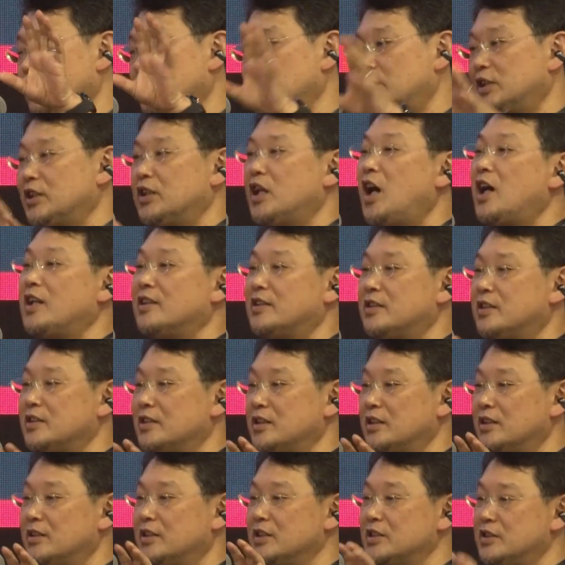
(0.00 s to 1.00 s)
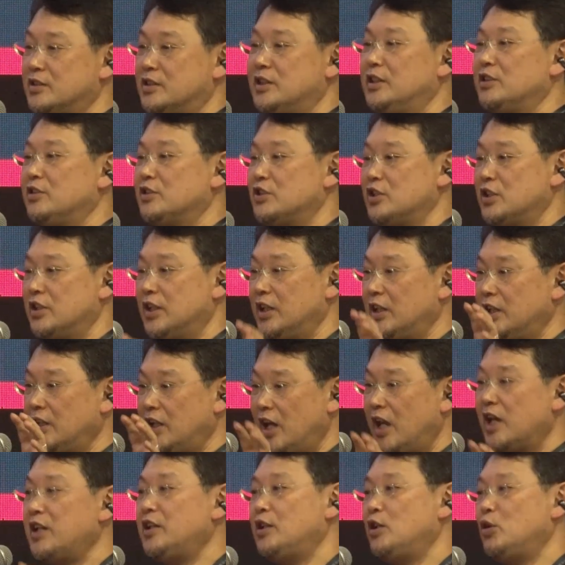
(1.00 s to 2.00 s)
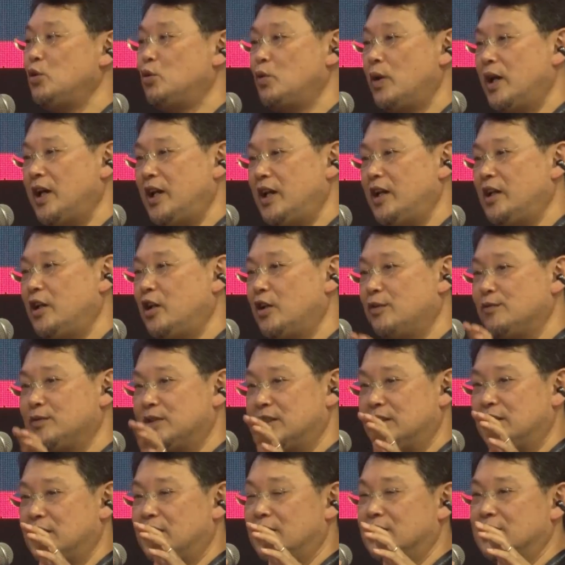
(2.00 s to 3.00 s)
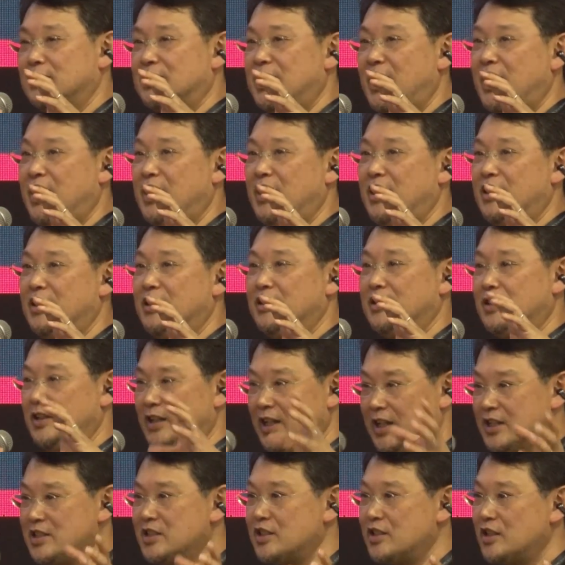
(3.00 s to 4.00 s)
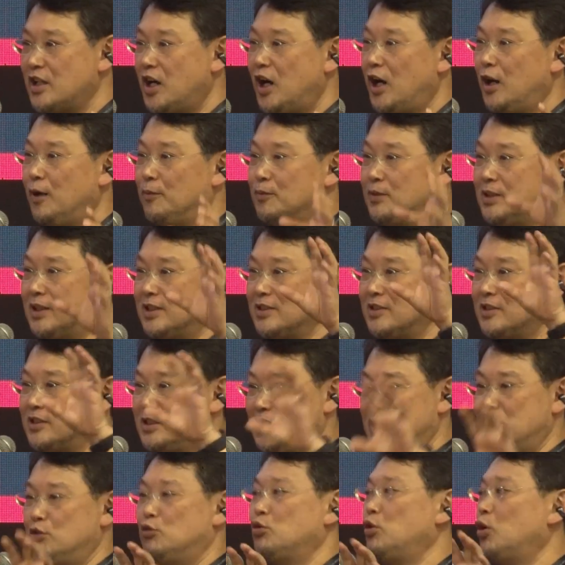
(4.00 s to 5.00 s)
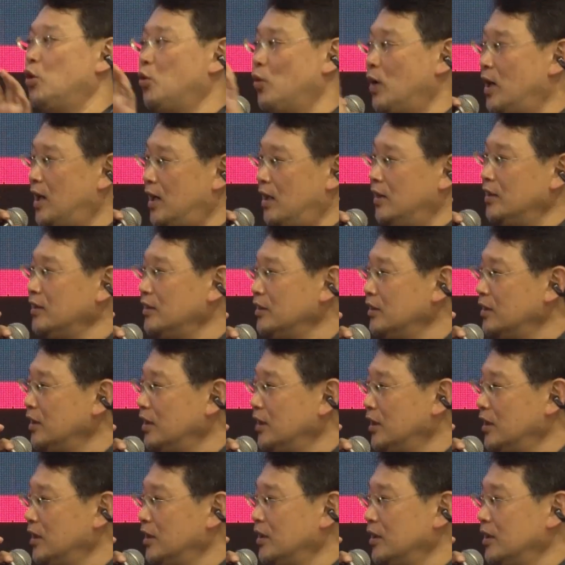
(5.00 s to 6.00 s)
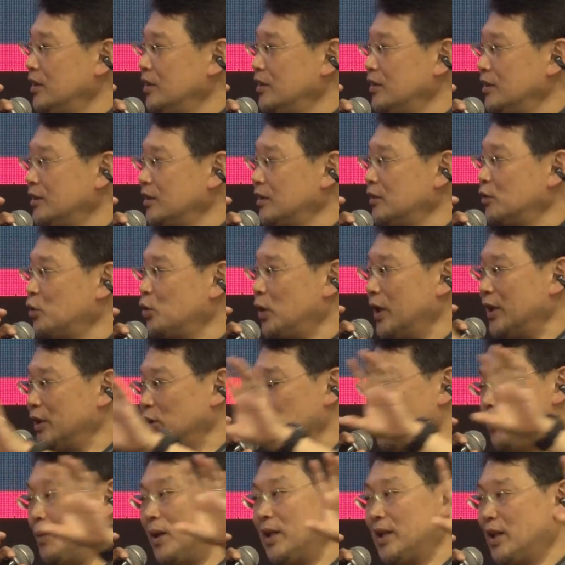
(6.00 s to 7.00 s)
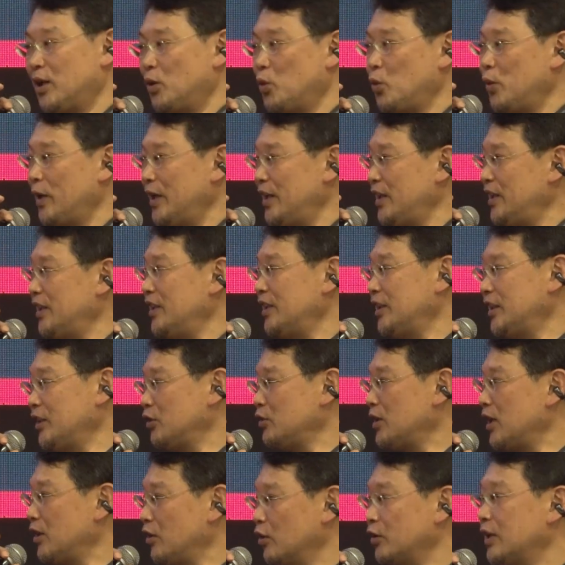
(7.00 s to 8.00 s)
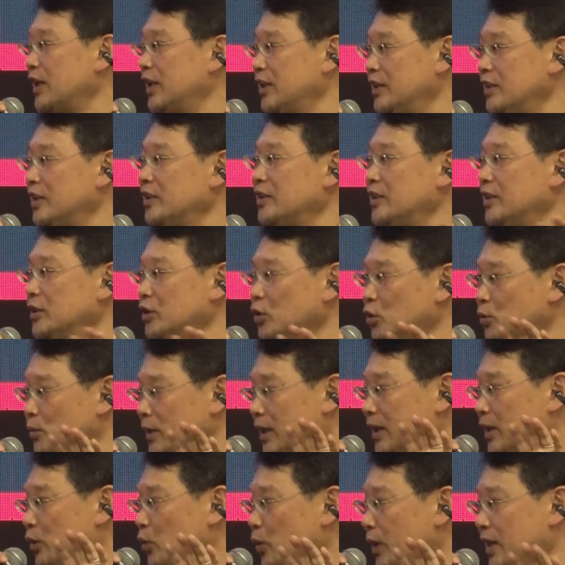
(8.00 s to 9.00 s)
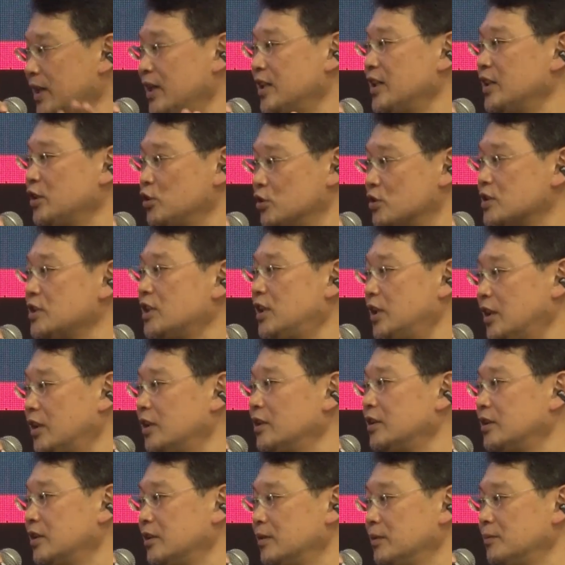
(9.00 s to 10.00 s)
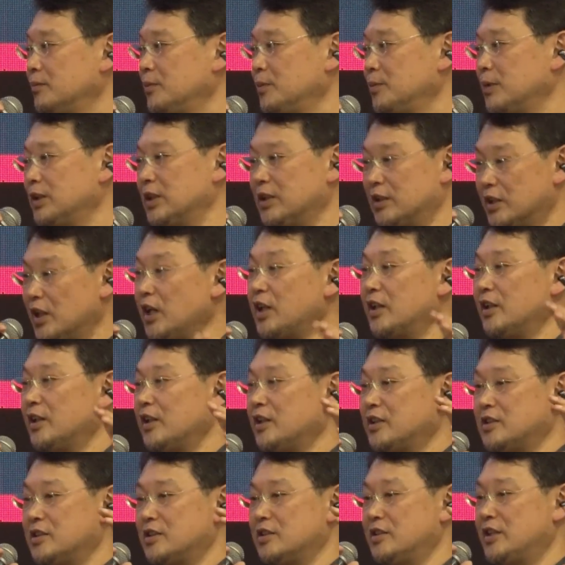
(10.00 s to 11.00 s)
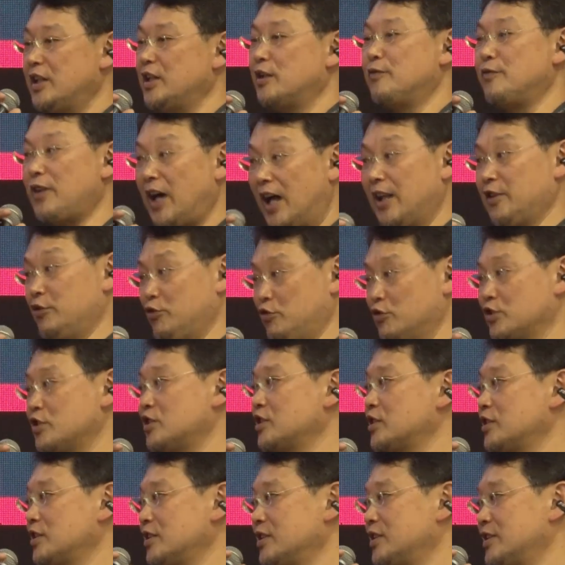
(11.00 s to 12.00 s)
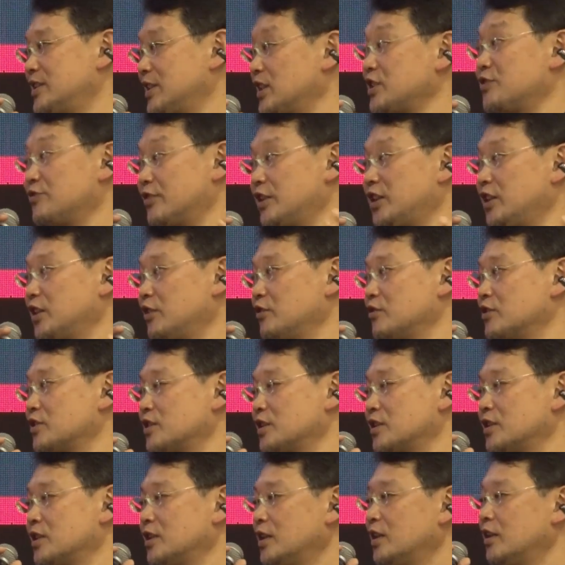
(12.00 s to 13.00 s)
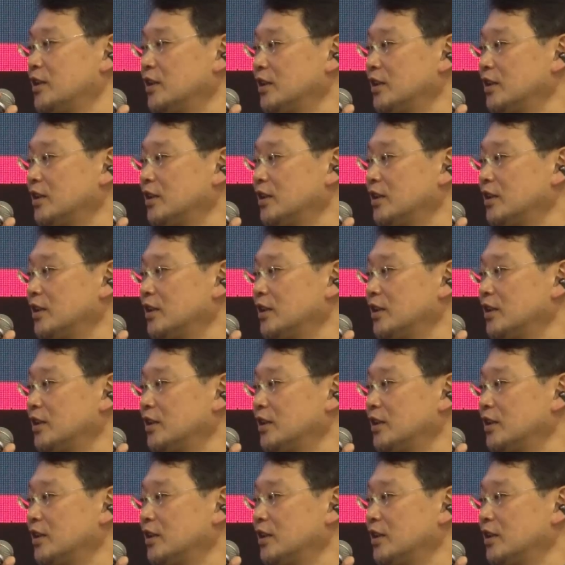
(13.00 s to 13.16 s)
you cannot distinguish in any way of the say list of the 0, 1, no matter where it's allocated, no matter where it started. Their values, just values.